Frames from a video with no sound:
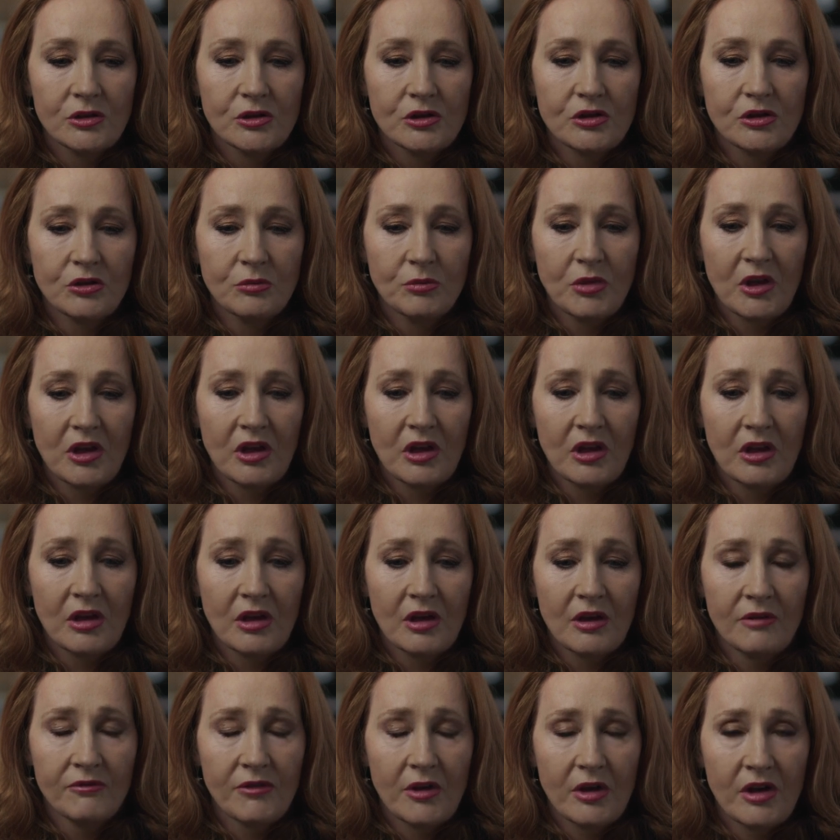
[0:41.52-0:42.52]
to be
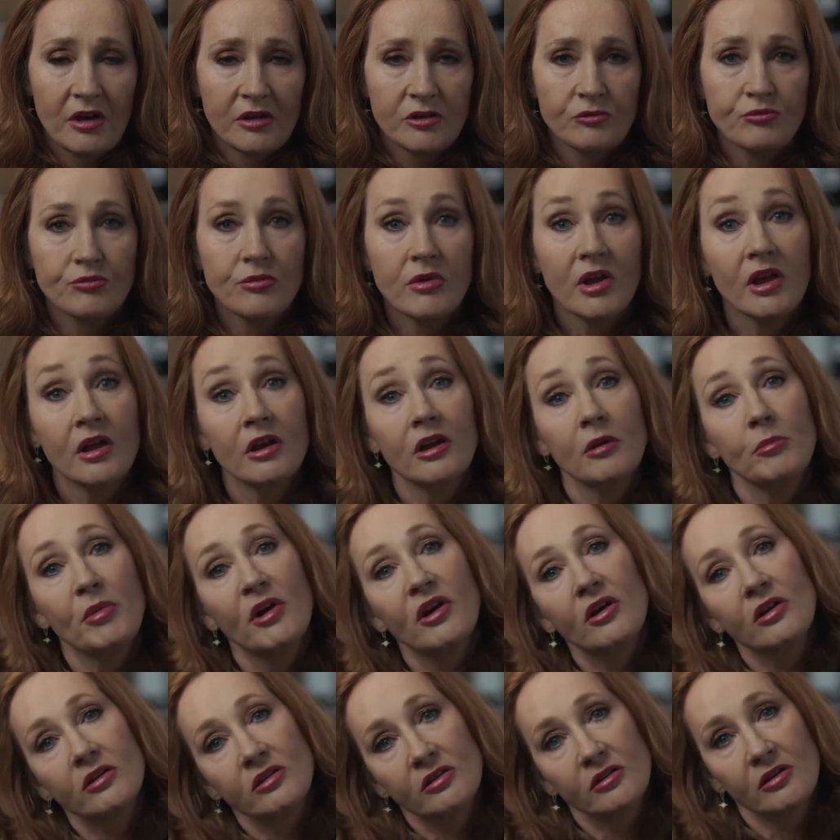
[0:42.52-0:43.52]
as real a
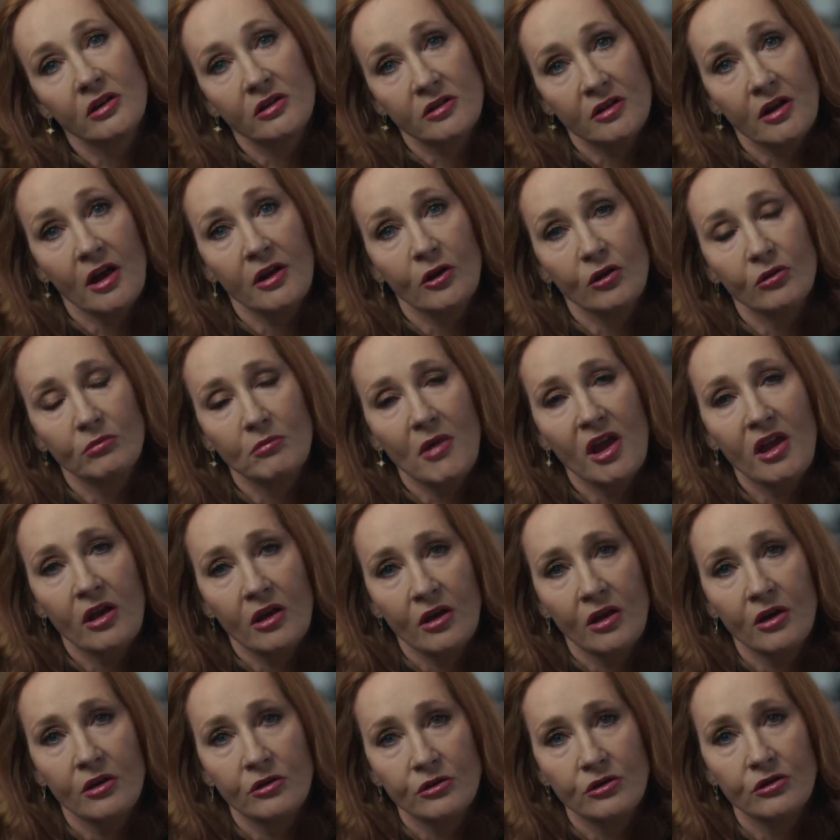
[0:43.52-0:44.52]
person as I could make
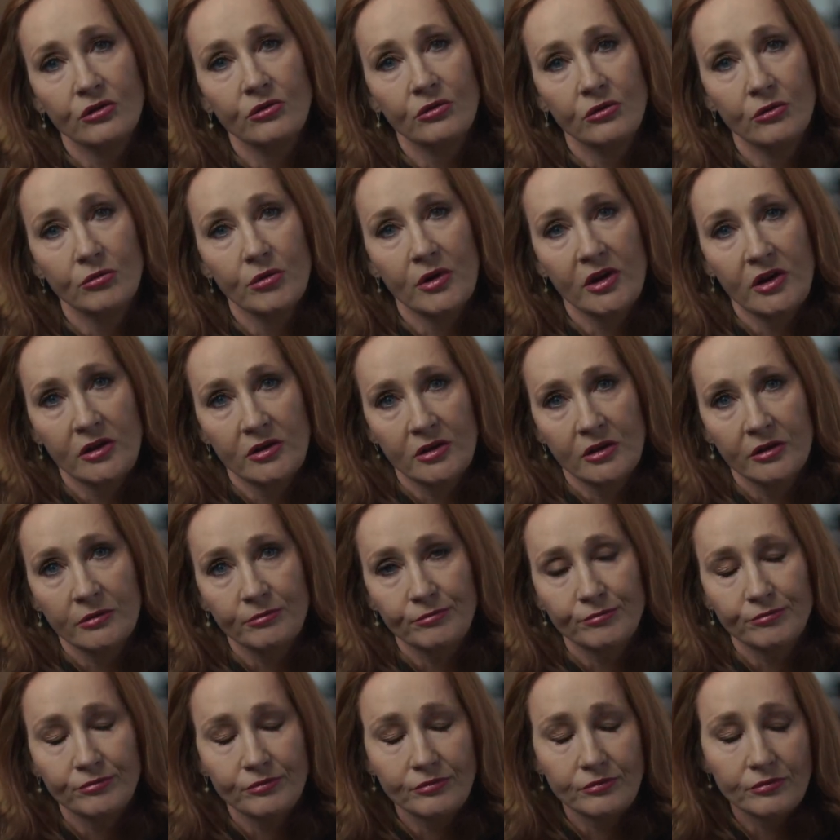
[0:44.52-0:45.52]
her to the reader.
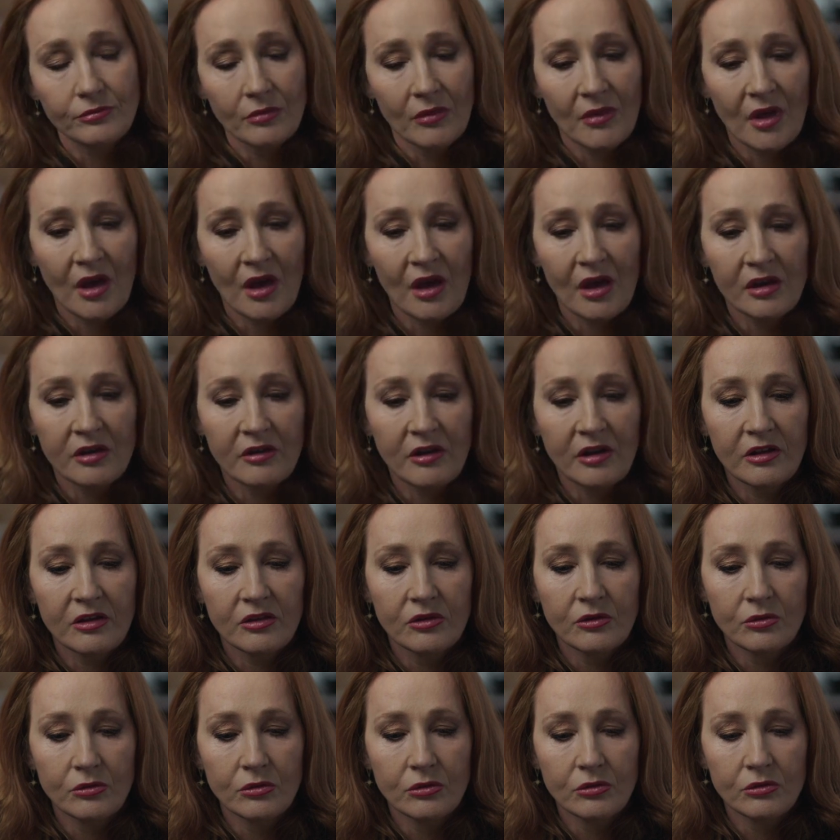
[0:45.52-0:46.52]
And I
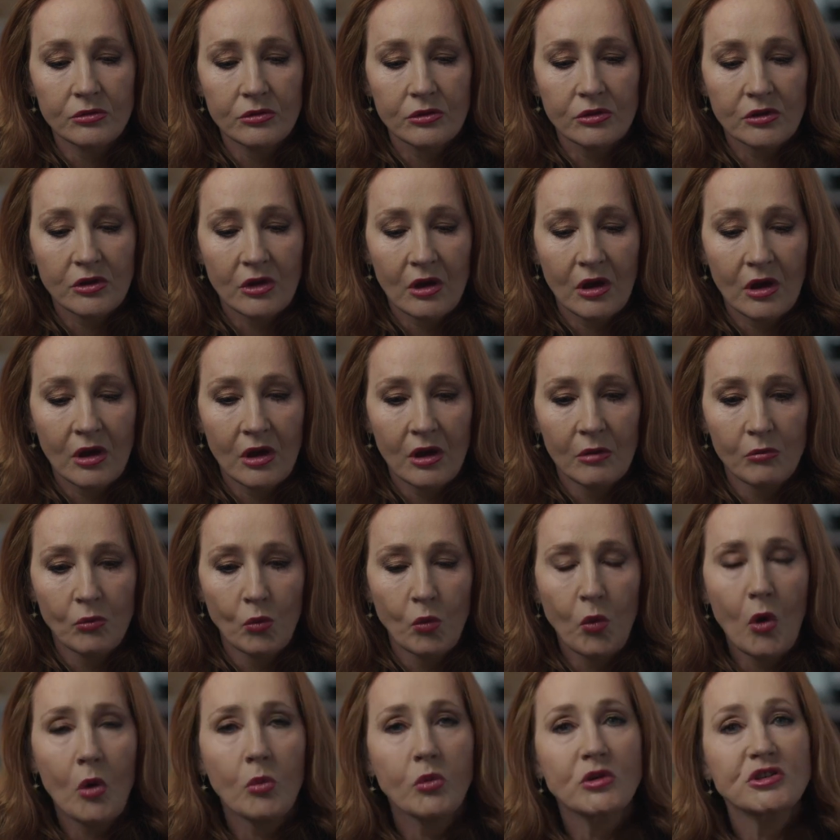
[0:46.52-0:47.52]
thought, um,
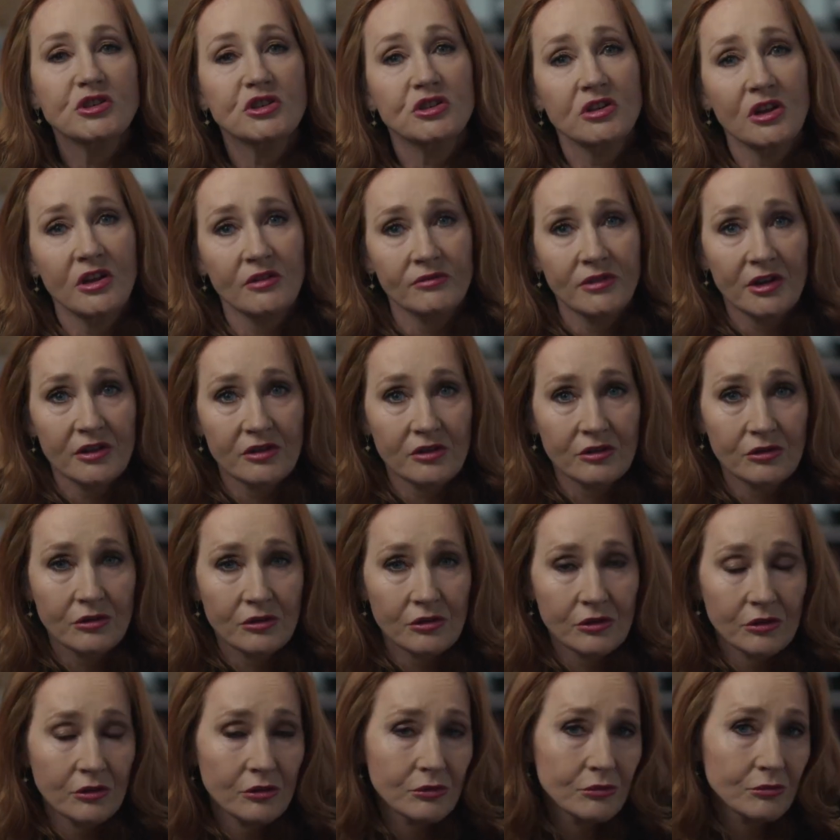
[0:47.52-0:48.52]
what would she have listened
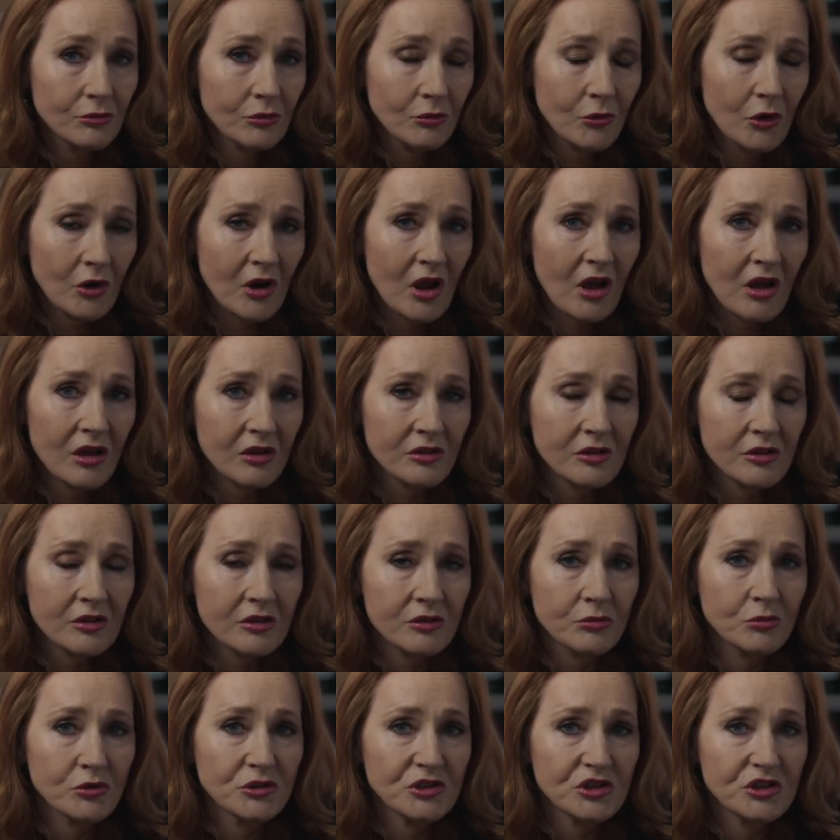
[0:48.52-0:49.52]
to? What
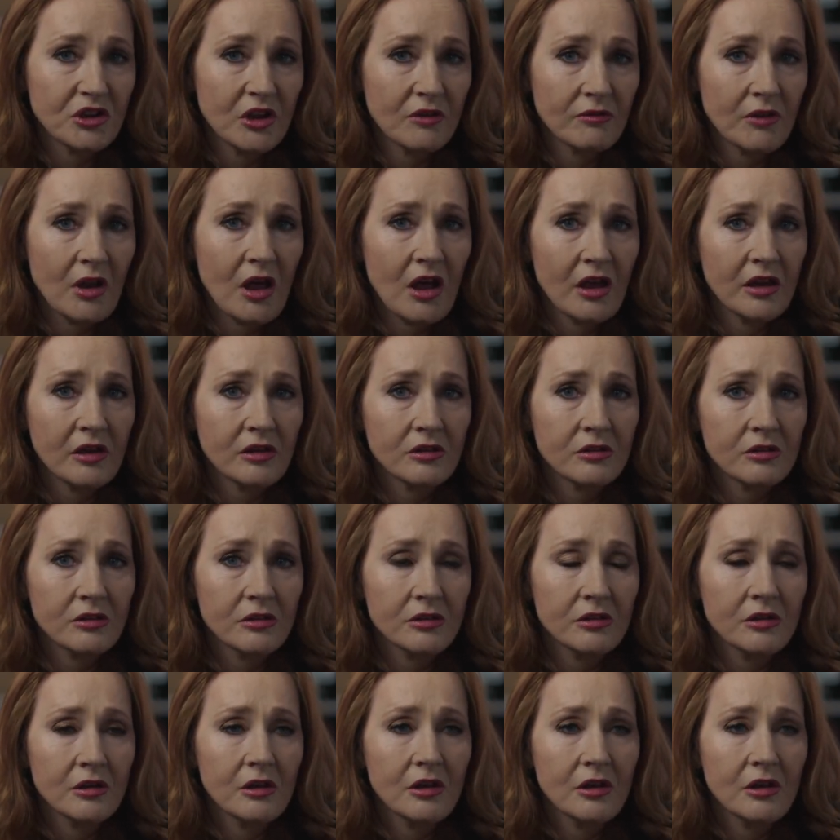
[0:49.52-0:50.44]
artists would she have liked?